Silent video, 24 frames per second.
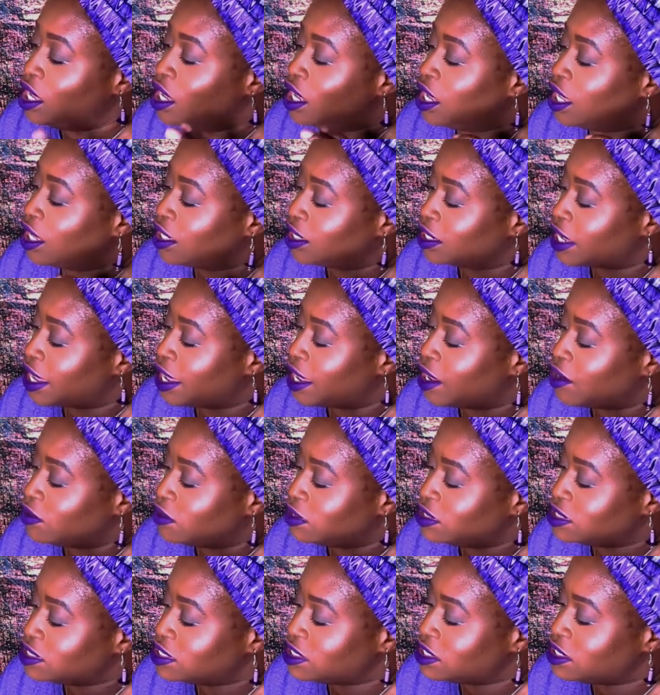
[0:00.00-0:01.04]

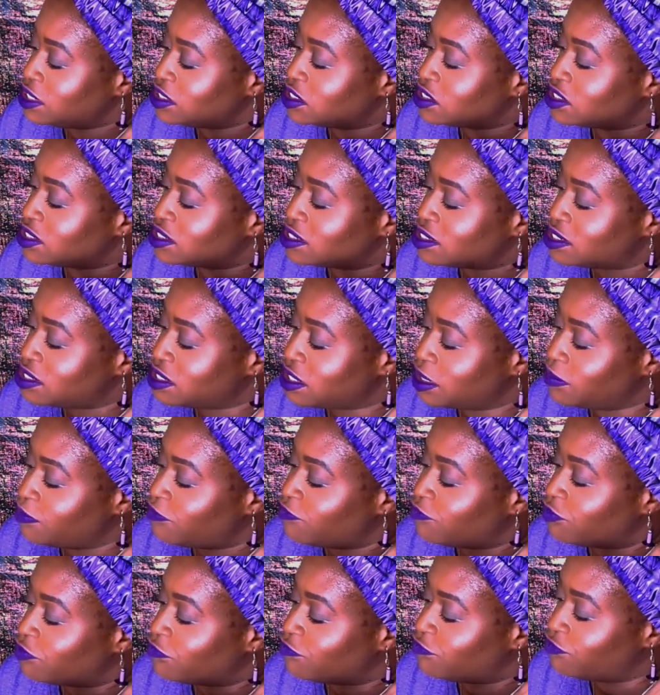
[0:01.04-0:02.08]
Allow tea to steep
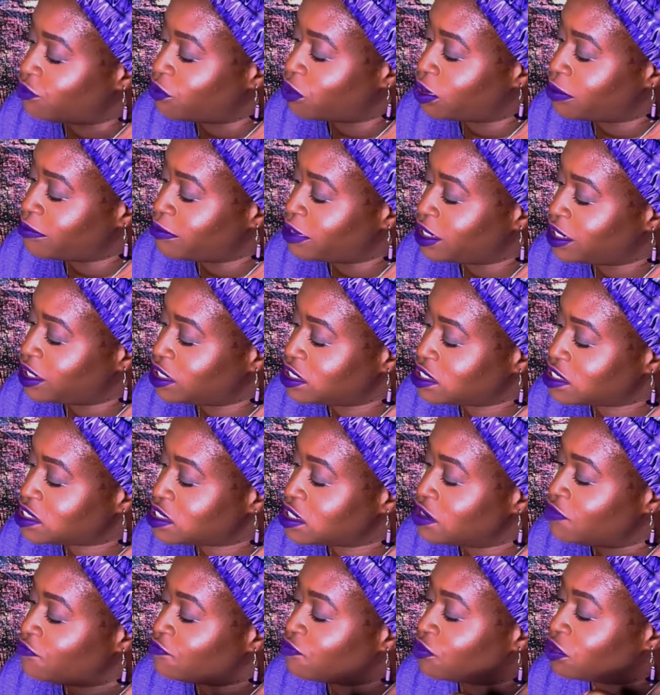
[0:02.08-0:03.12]
for 4
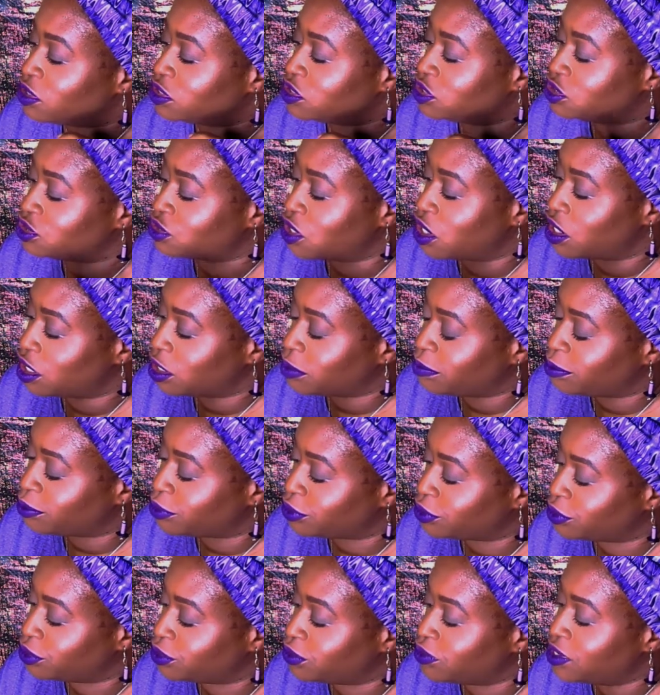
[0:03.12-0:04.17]
minutes. For a stronger
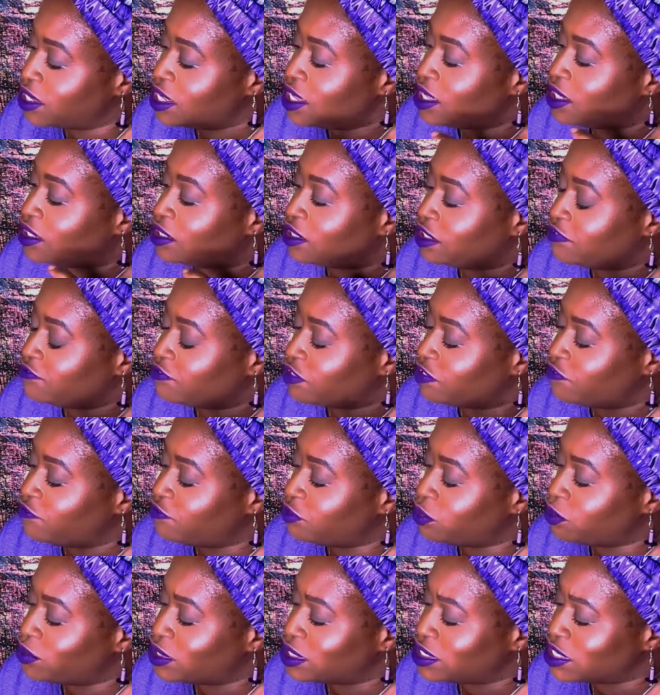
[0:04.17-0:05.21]
brew, leave a
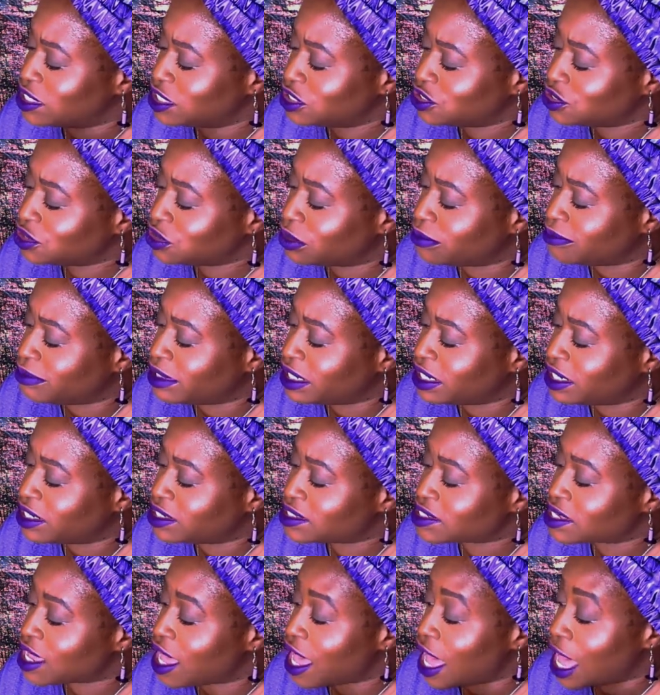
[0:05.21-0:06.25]
few additional
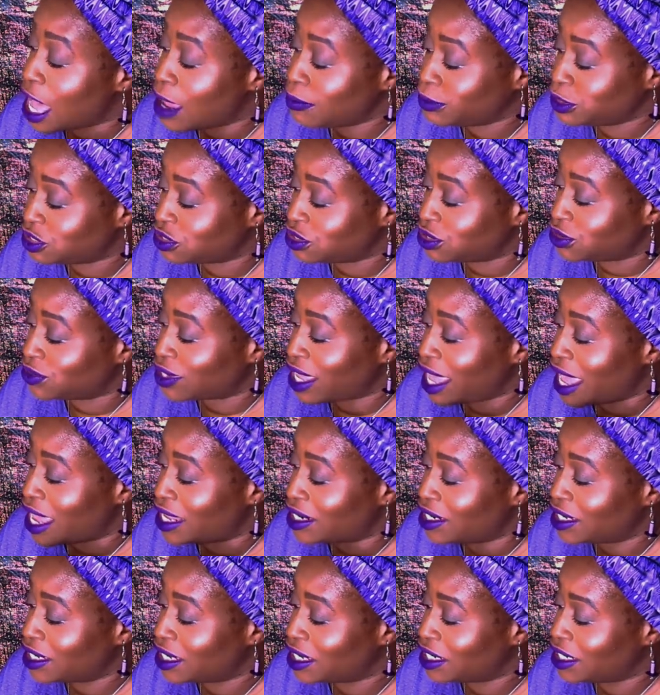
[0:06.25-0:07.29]
minutes. Optional,
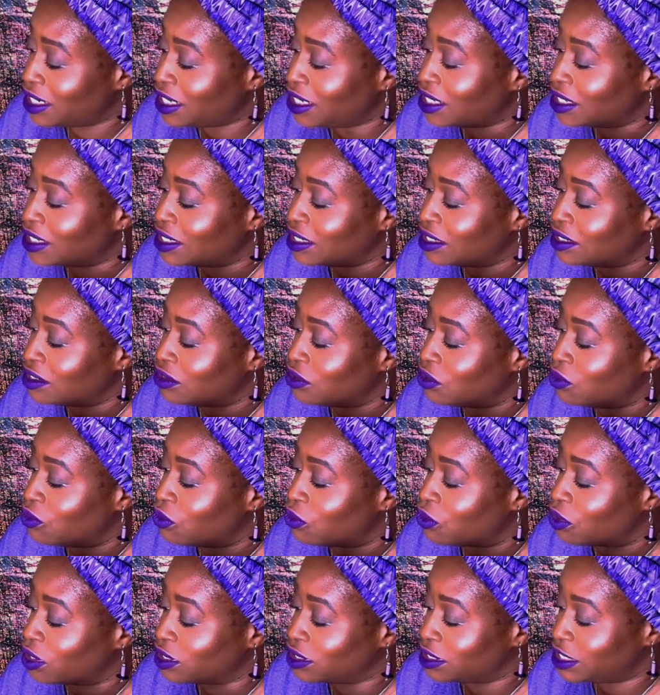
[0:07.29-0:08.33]
add honey
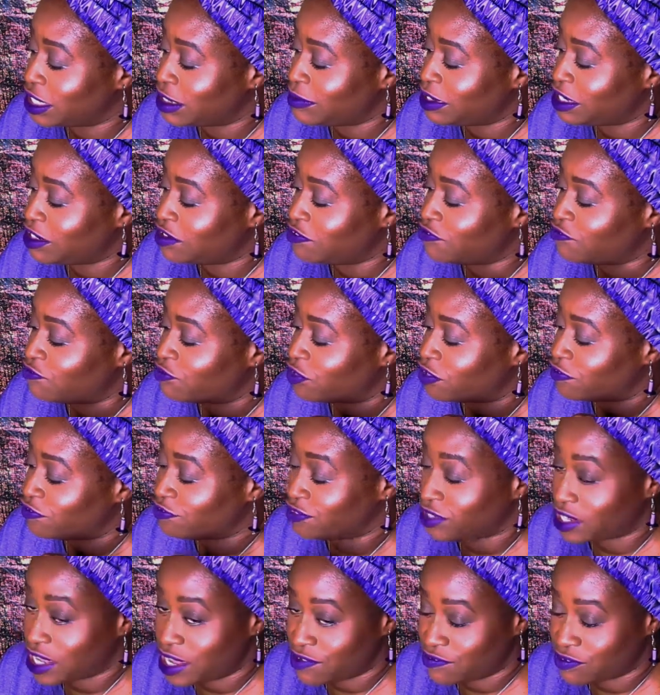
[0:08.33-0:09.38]
or lemon for
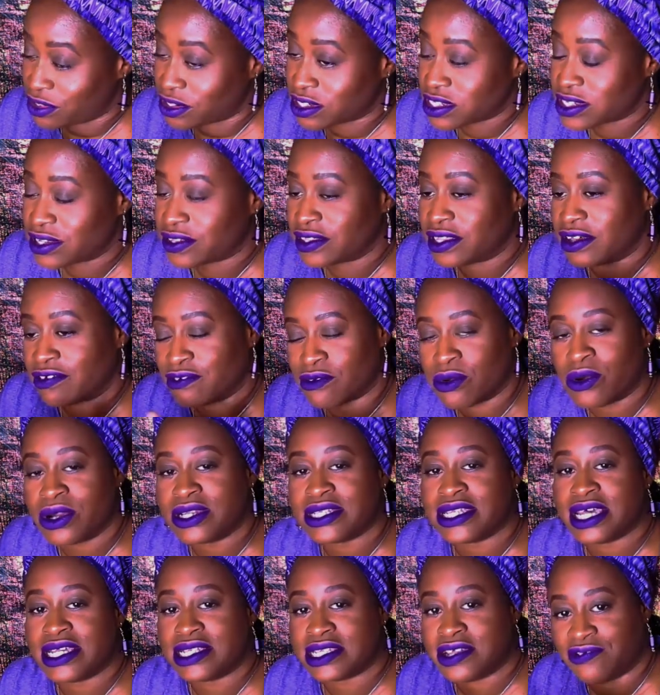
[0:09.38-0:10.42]
flavor. So, of
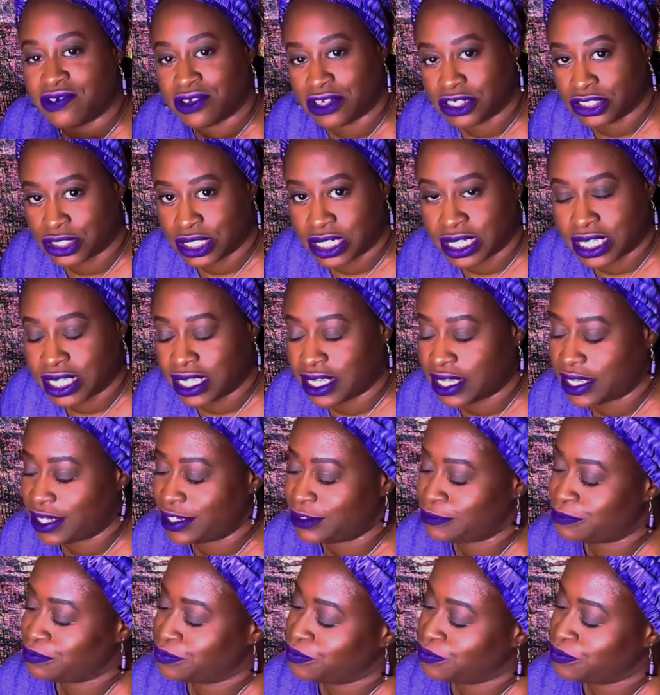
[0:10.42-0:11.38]
course, that's if you're drinking it.